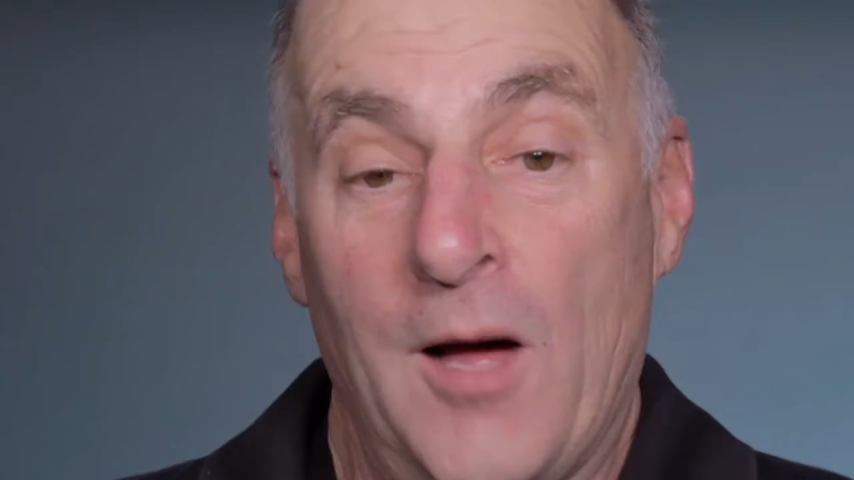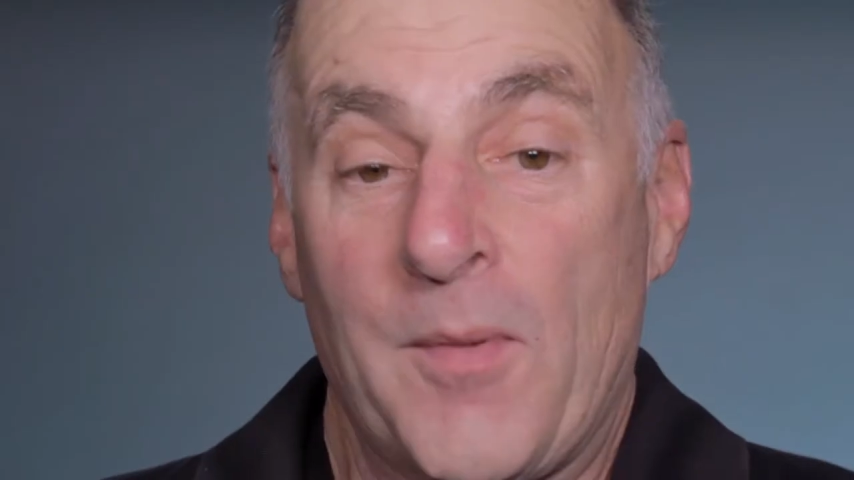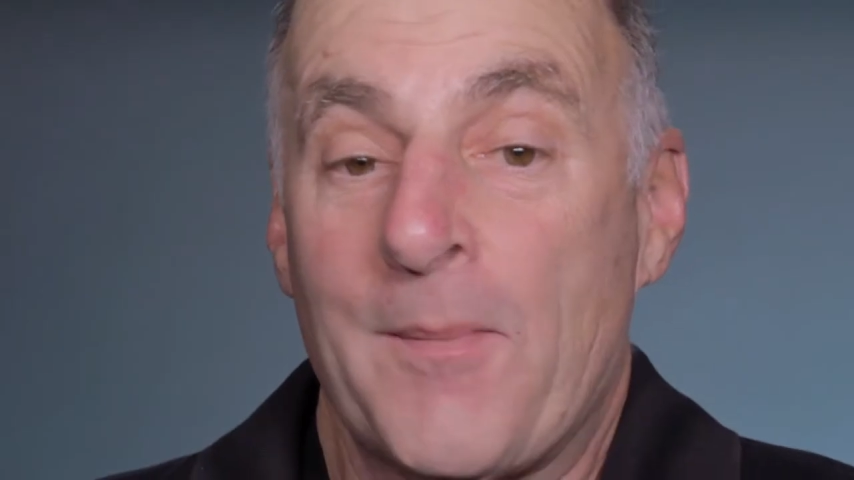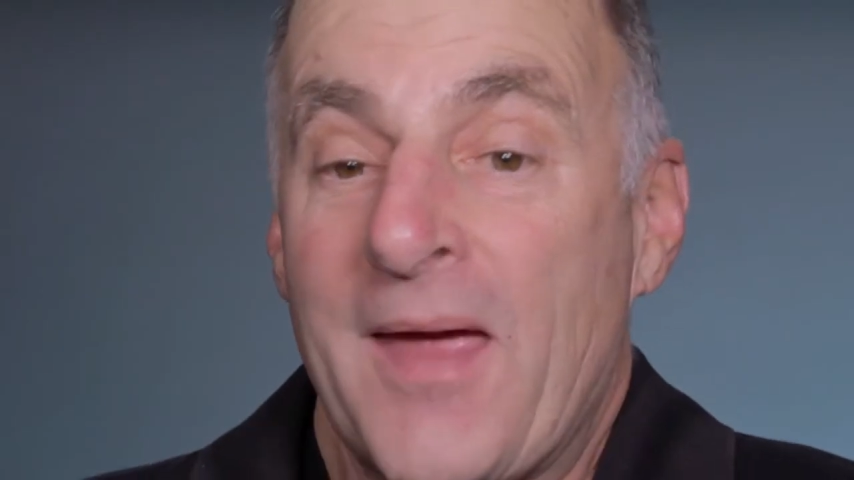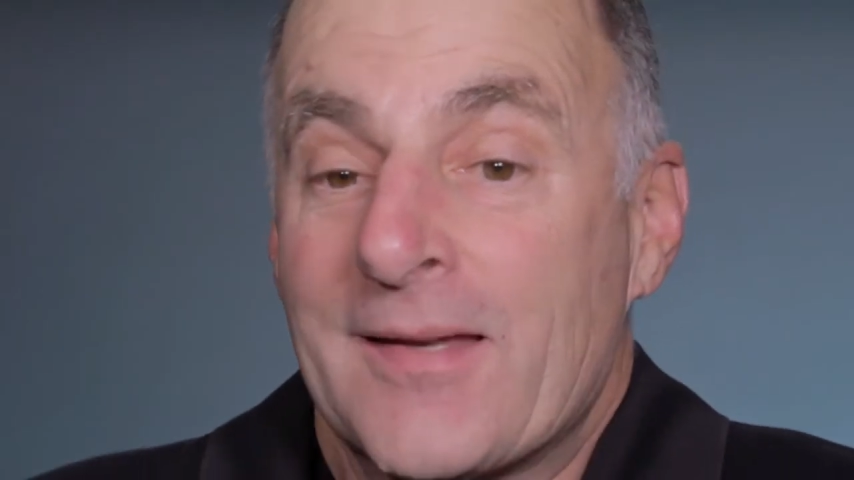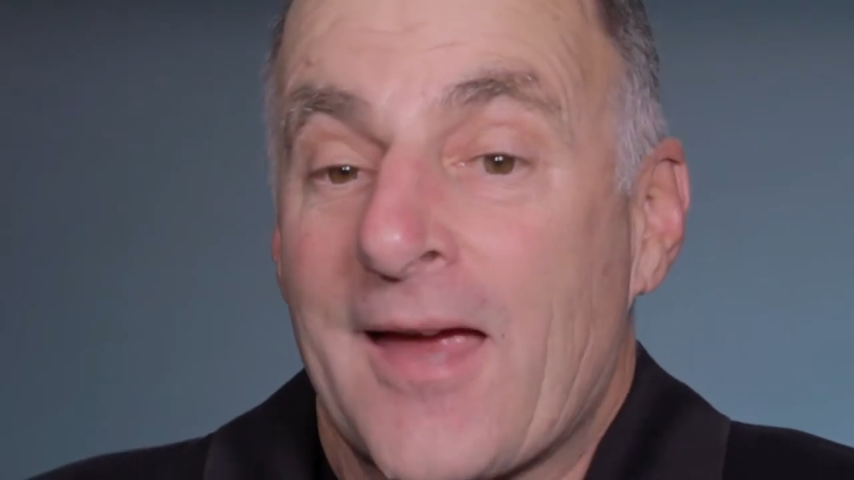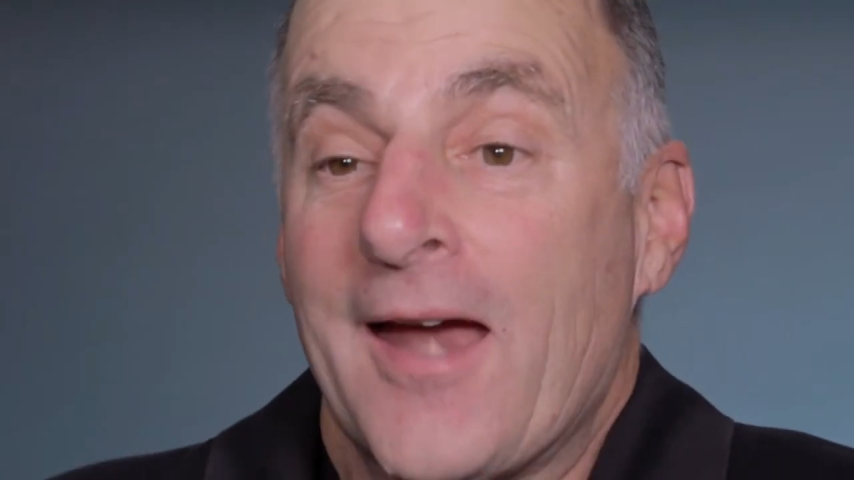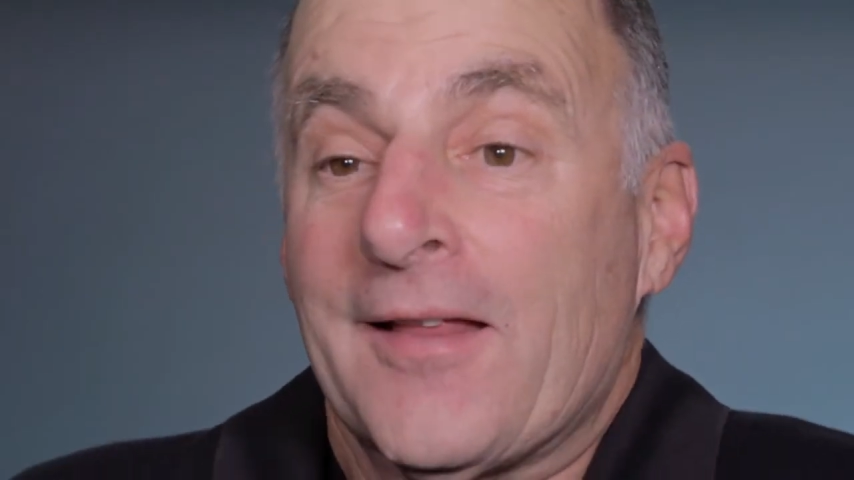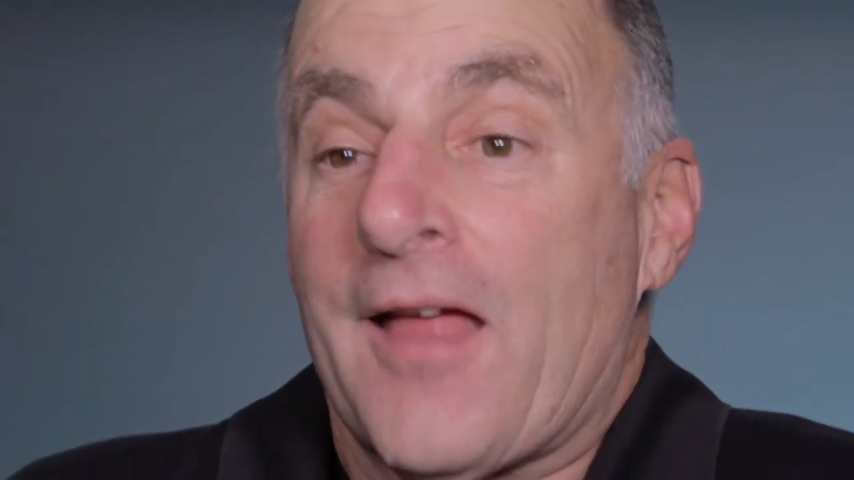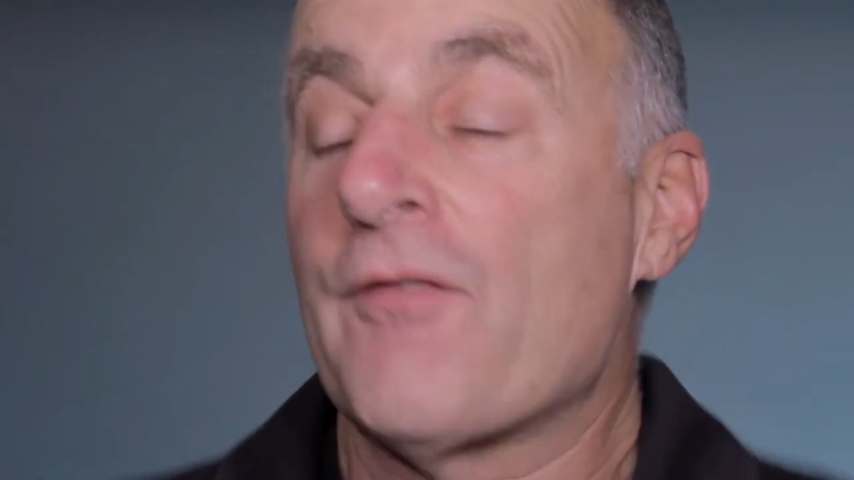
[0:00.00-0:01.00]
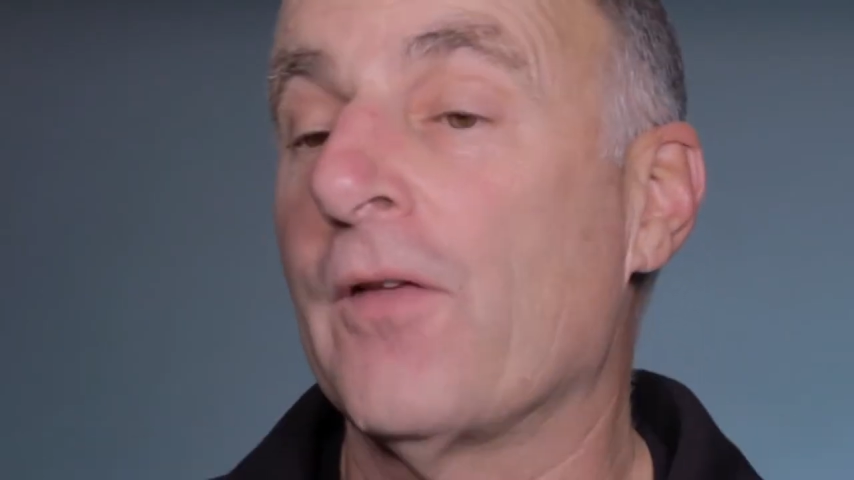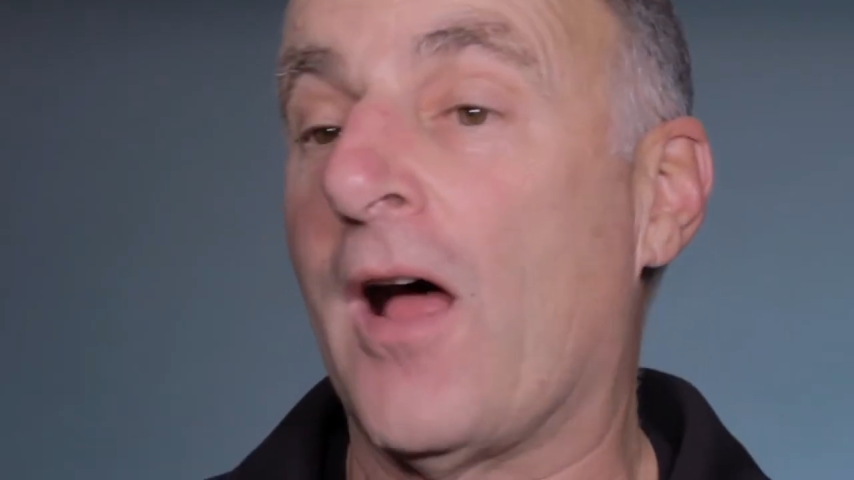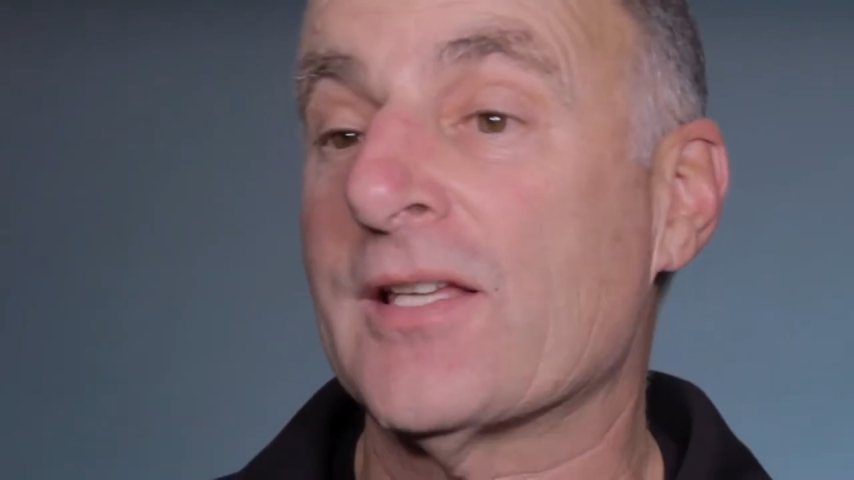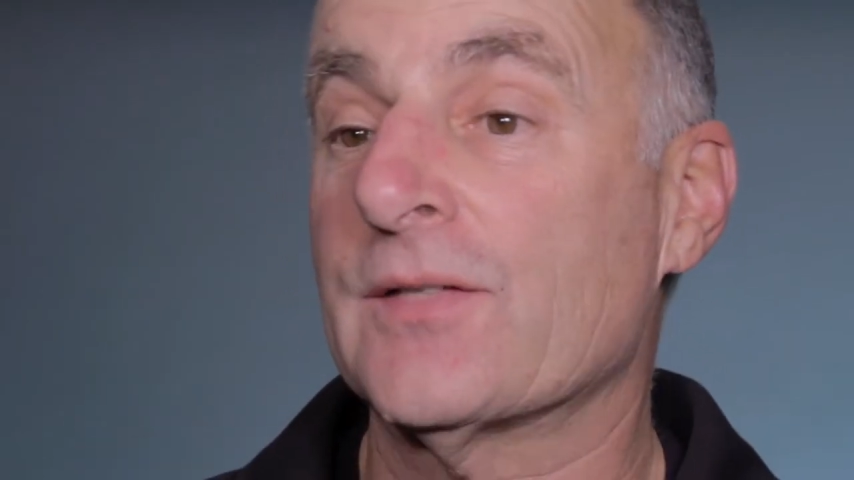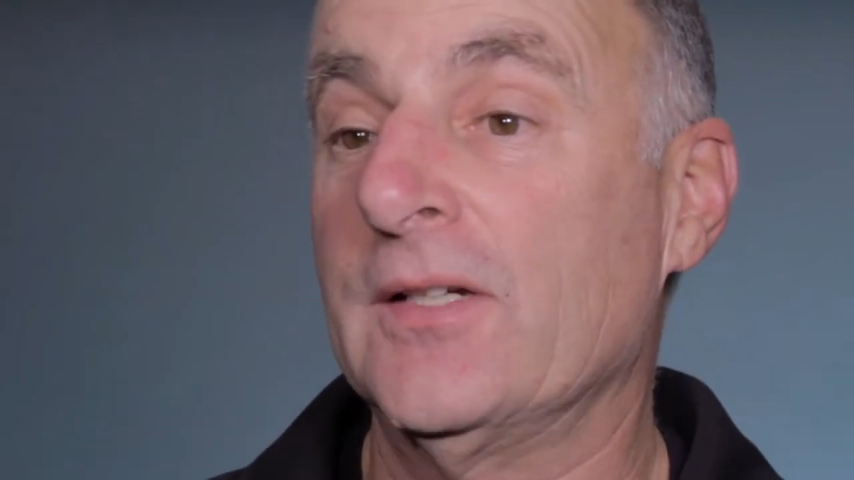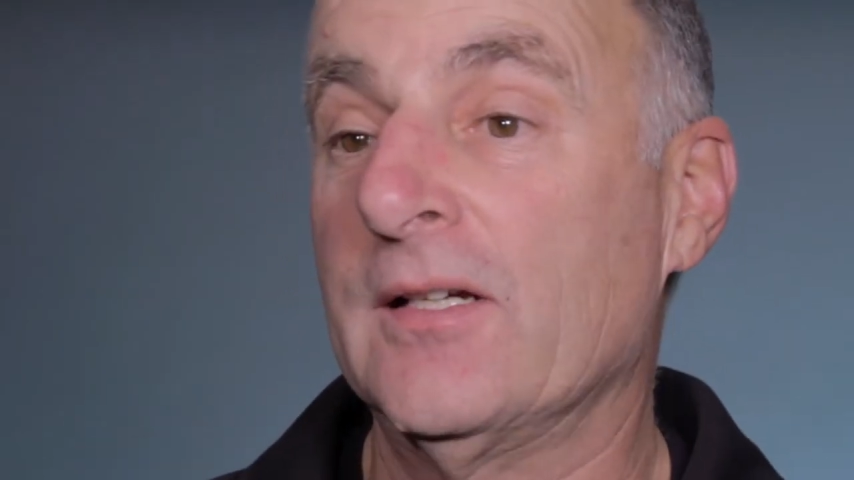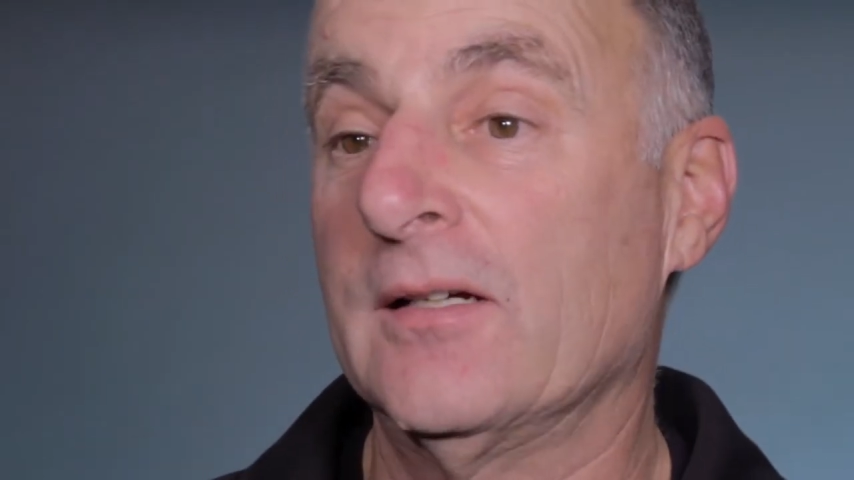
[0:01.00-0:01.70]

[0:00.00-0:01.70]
By maintaining that philosophy,